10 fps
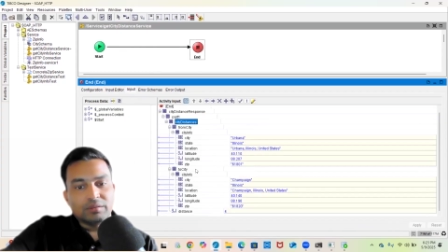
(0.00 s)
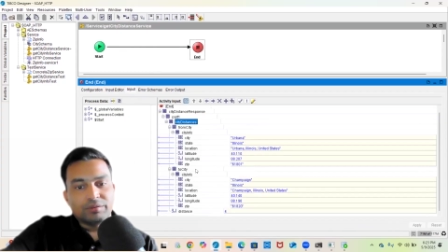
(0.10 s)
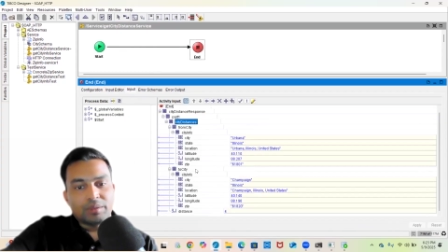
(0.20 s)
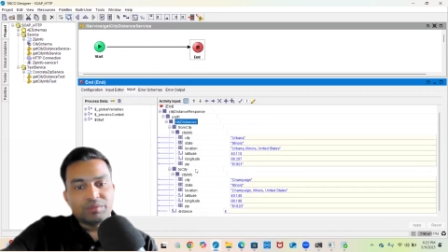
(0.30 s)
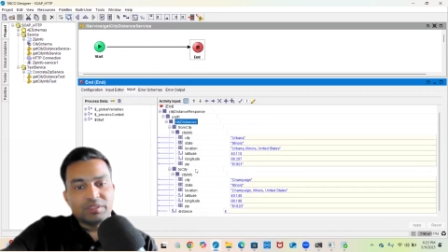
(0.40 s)

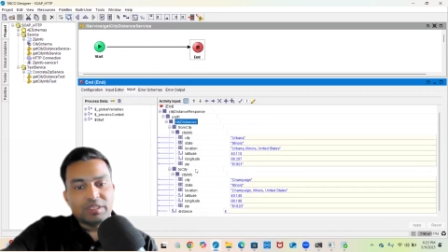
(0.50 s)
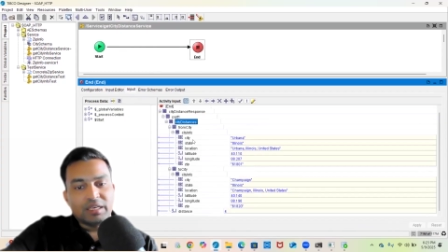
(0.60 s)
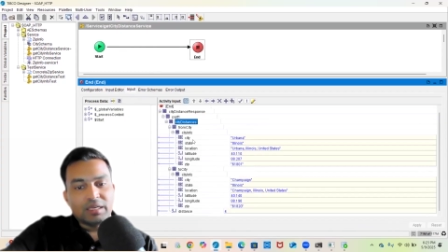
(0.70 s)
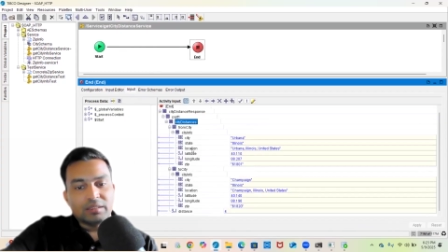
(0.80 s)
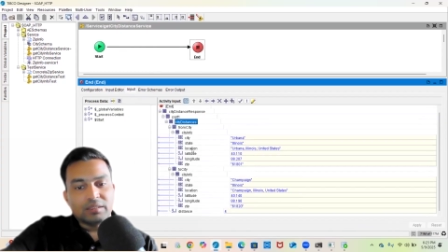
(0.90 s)
from
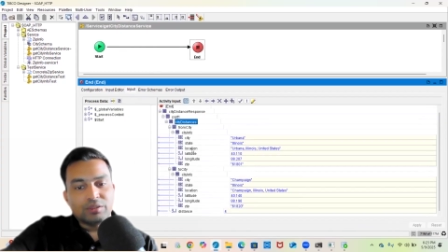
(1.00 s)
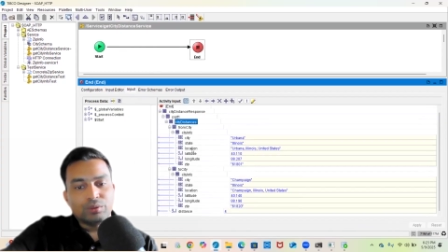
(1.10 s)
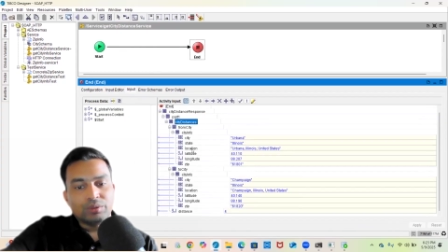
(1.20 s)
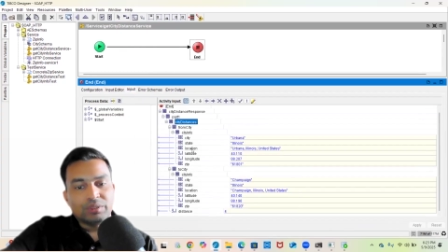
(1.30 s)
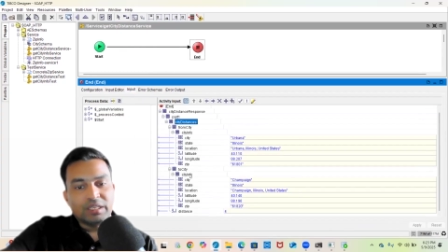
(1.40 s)
city and
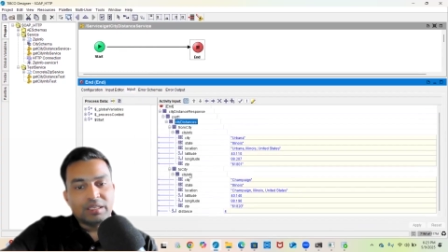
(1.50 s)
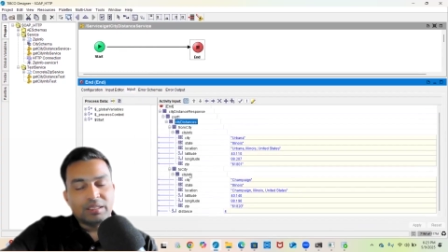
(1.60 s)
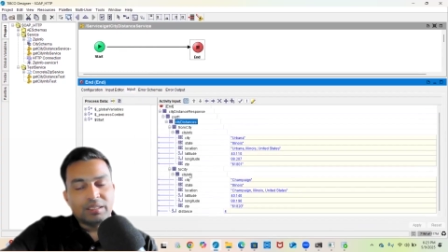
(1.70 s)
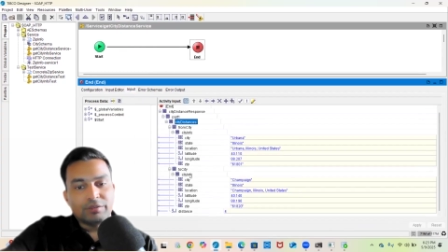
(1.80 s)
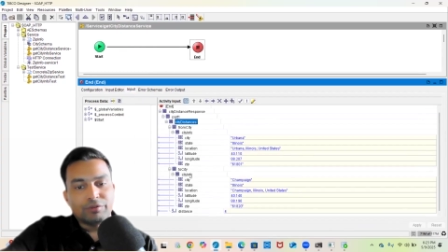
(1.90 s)
to
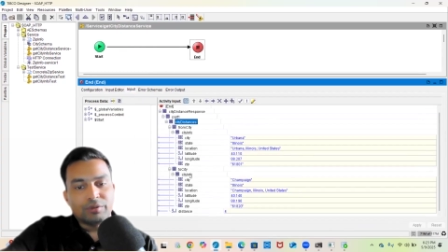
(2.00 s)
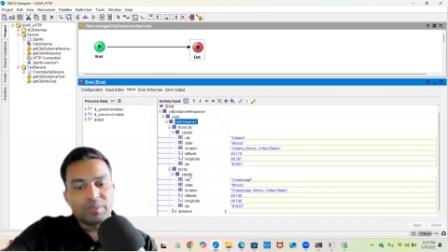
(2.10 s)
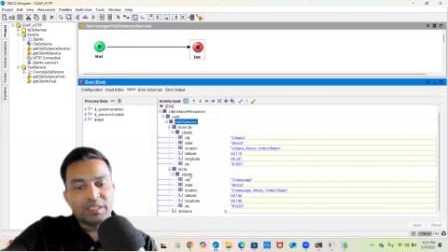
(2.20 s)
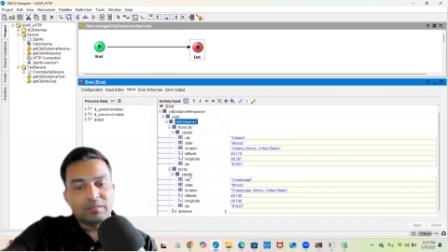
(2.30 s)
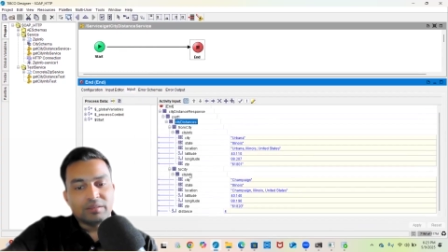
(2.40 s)
city
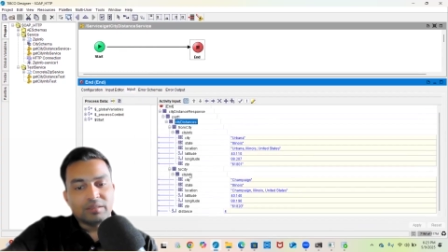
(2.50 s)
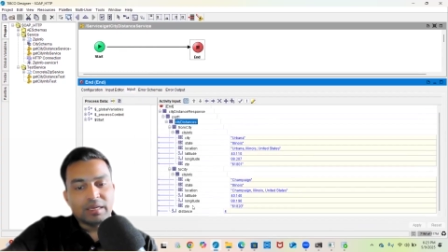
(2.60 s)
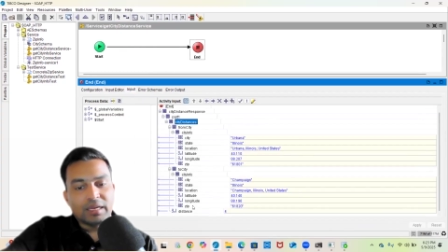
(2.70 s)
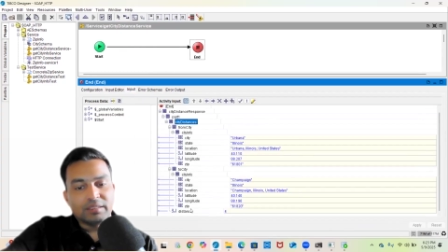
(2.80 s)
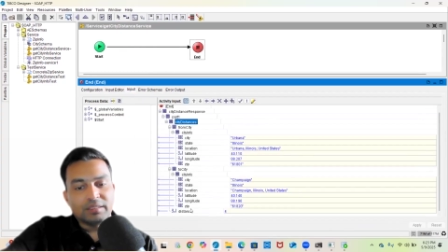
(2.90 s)

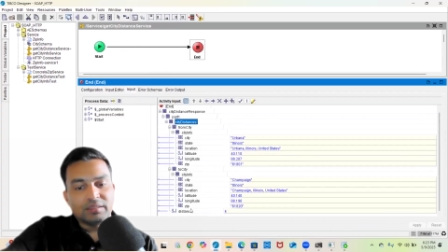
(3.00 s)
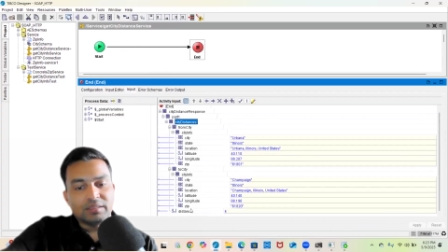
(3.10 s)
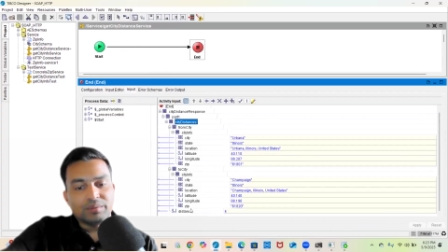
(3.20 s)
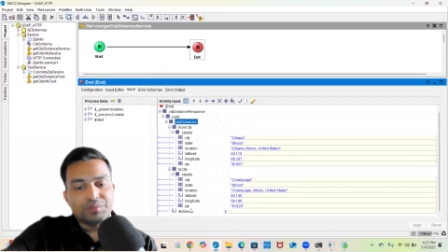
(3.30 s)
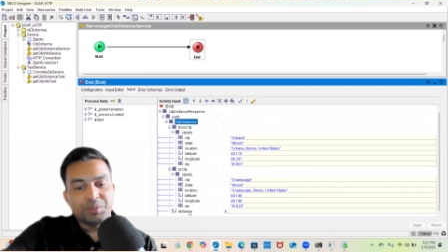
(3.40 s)
information and the
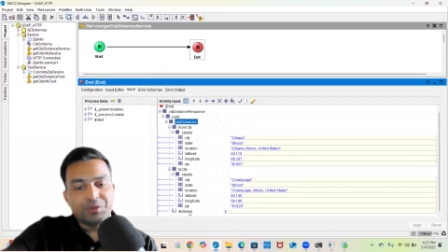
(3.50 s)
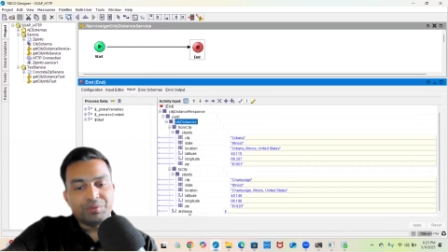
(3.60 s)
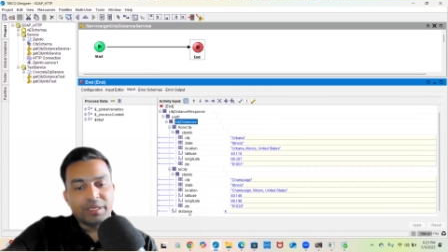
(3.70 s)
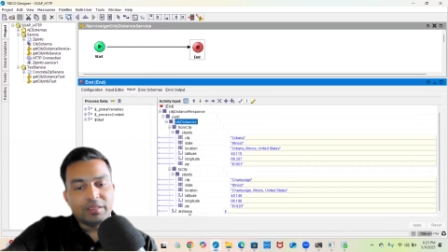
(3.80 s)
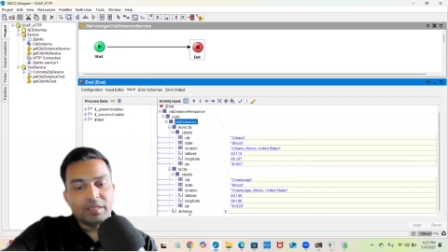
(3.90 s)
distance
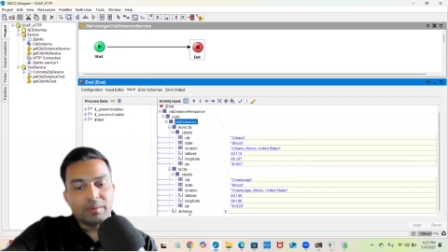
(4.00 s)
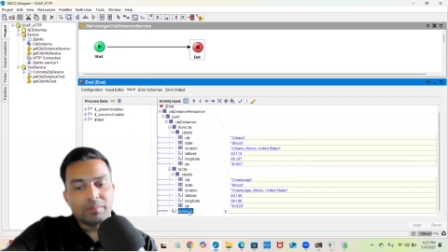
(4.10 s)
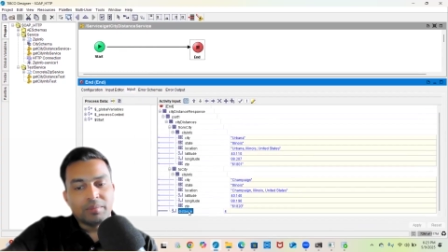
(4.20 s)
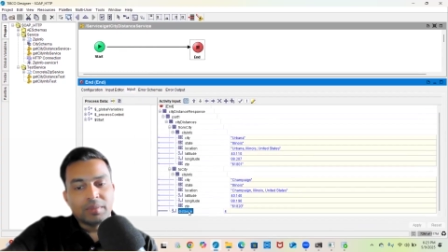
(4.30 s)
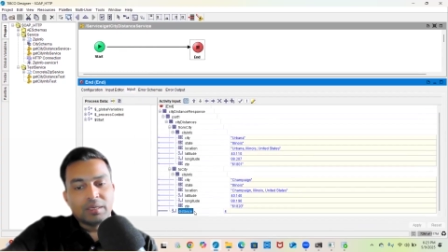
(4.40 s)
between them.